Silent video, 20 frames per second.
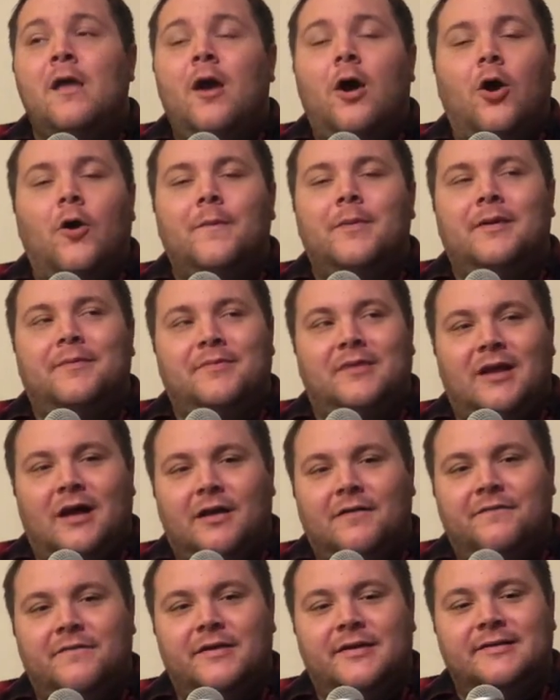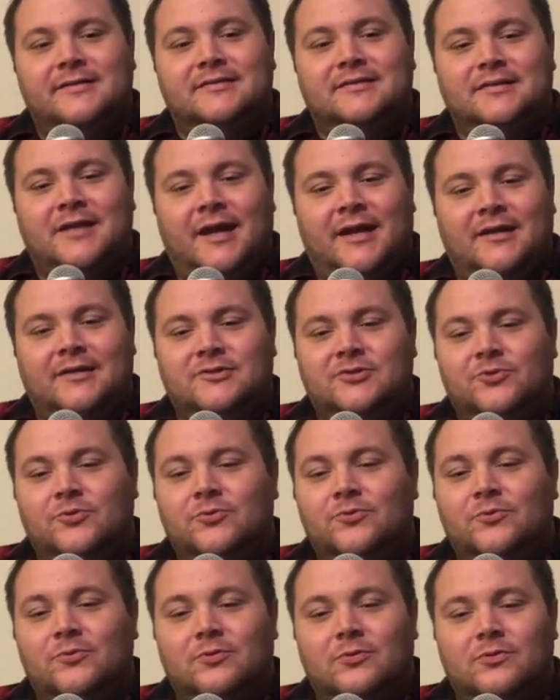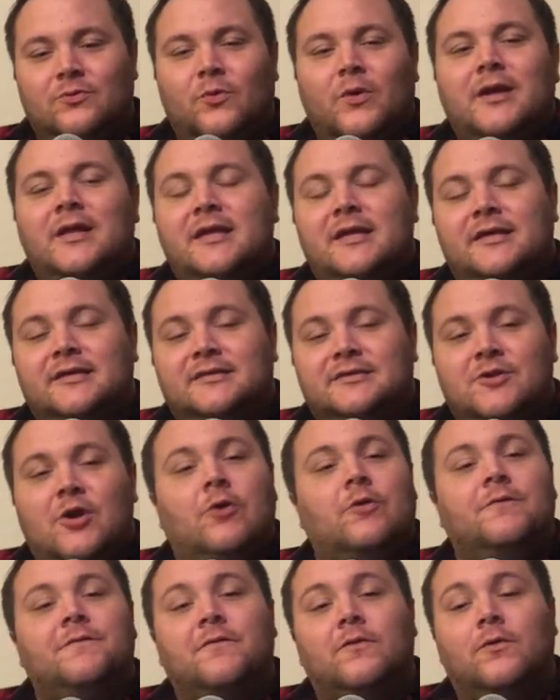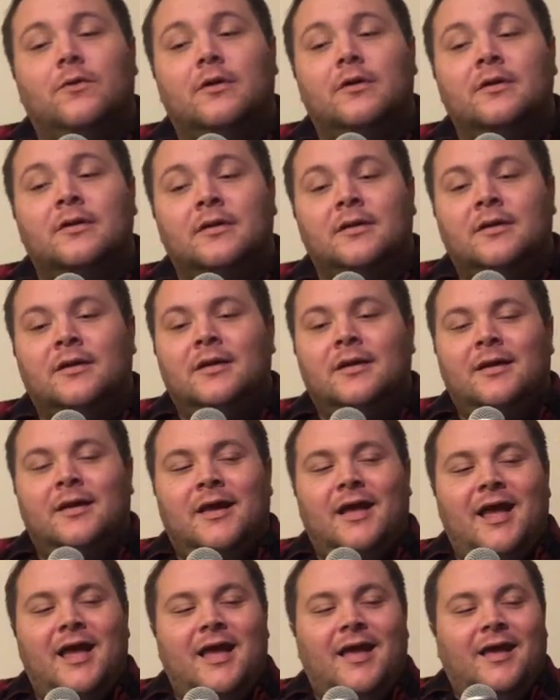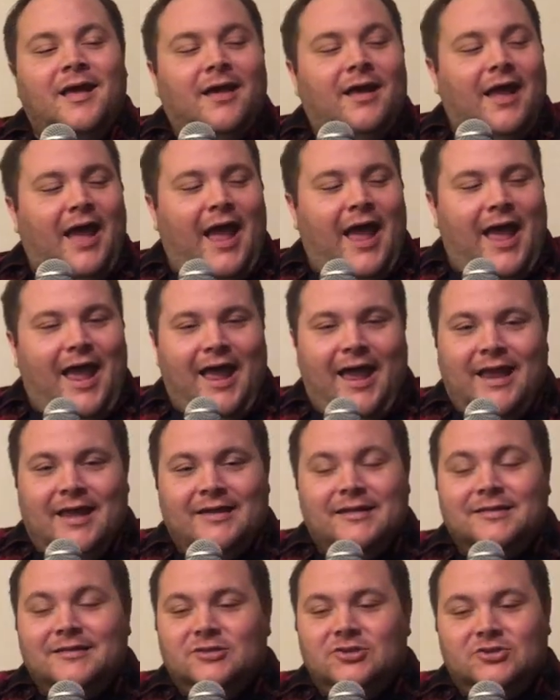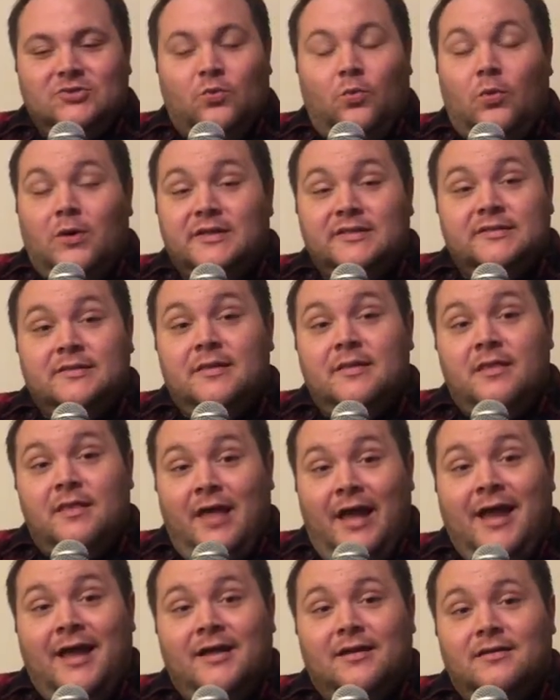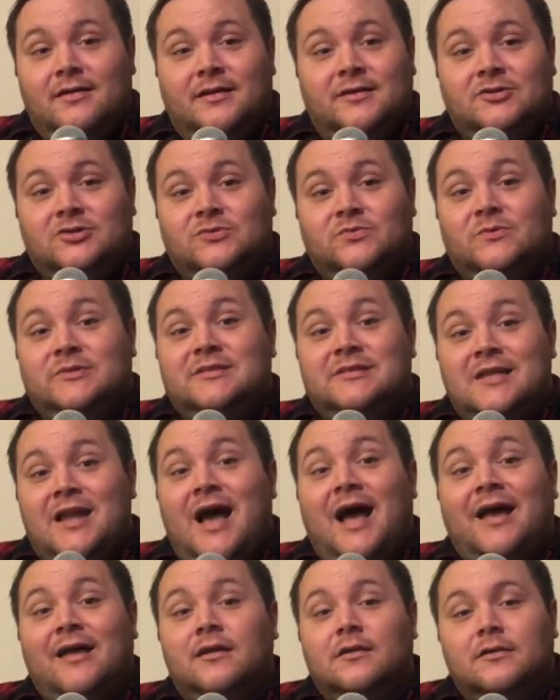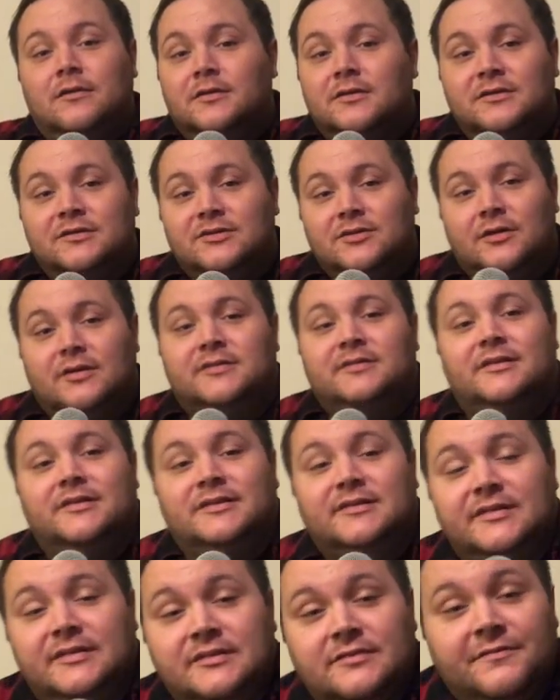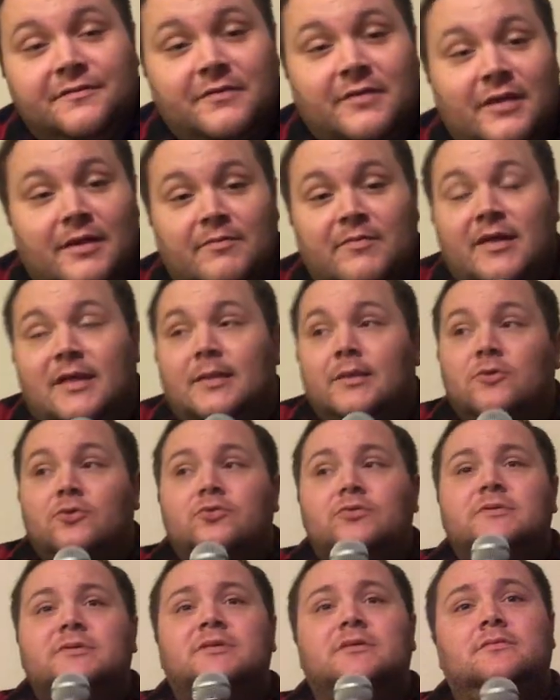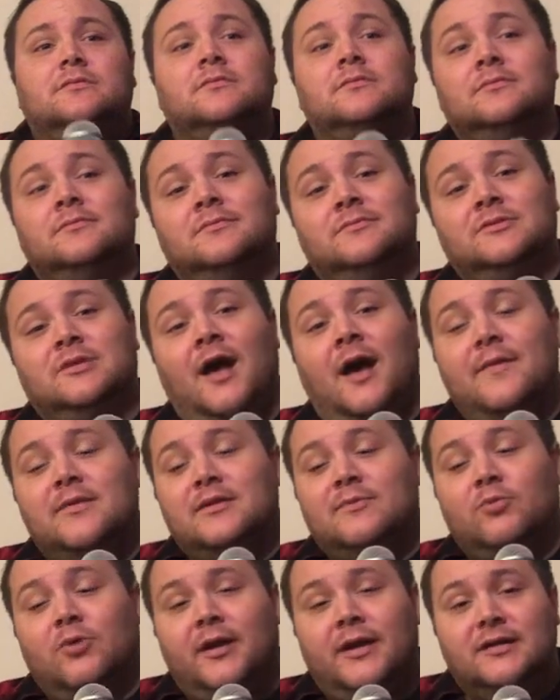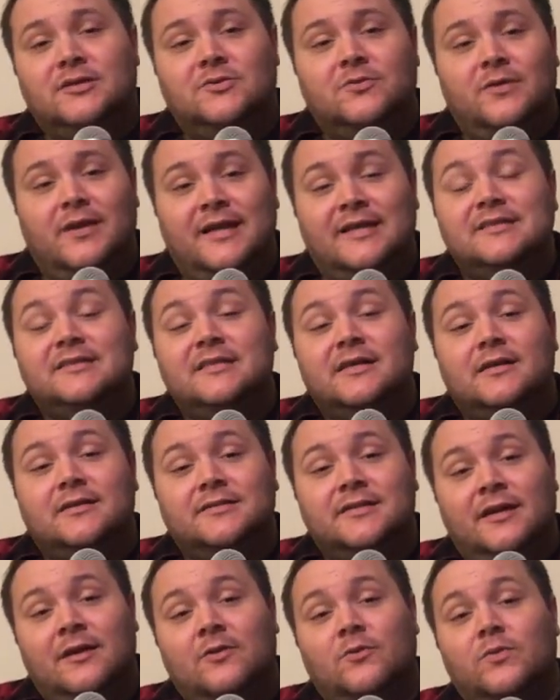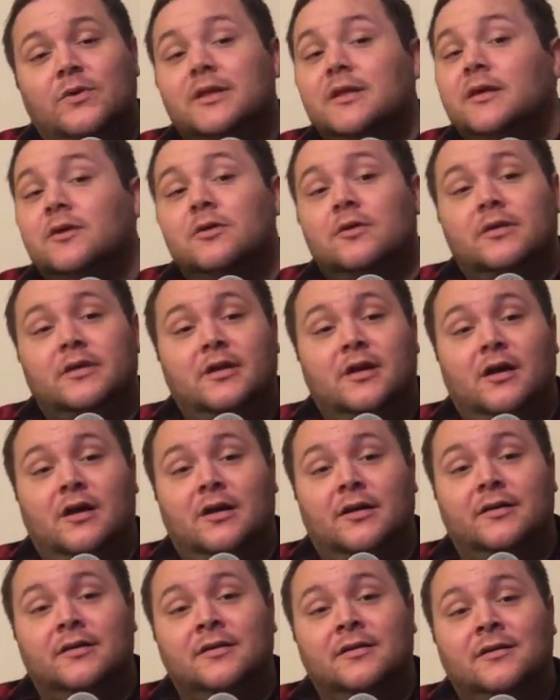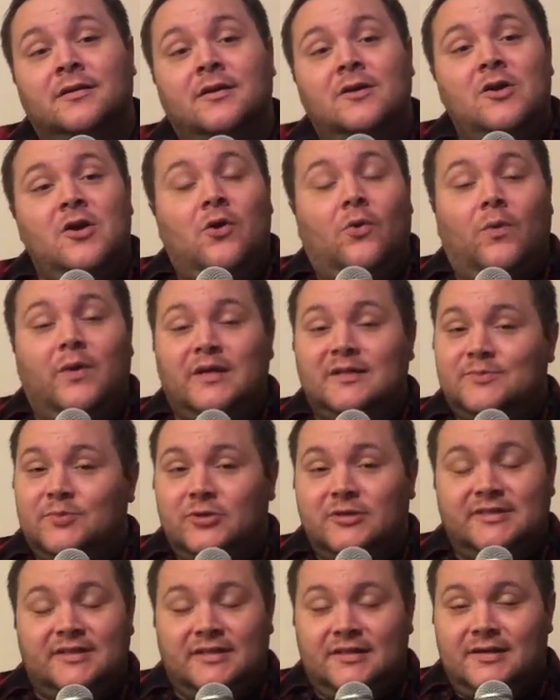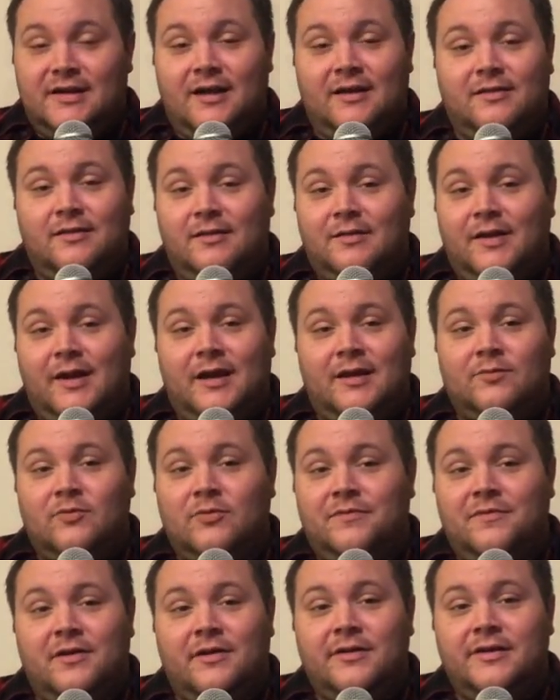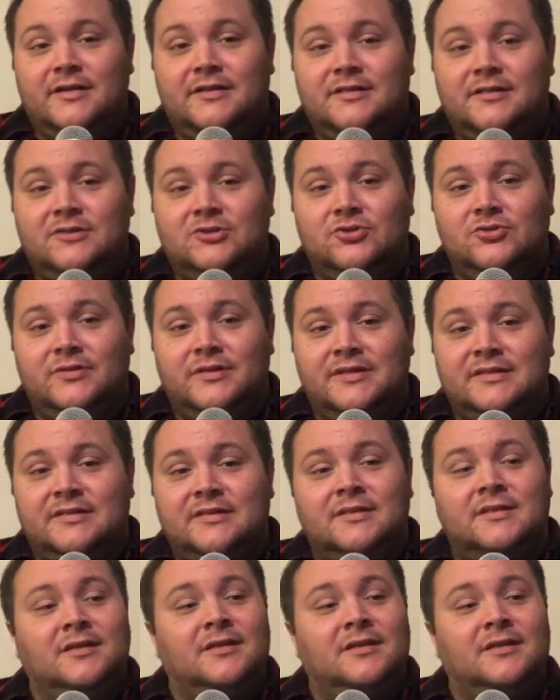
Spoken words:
open up the offense, kind of do what he's known for. And it just wasn't that. It just was not a good start to the season for them. They lose Thomas Bryant to an ACL tear really early on. Westbrook's in and out of the lineup with various injuries.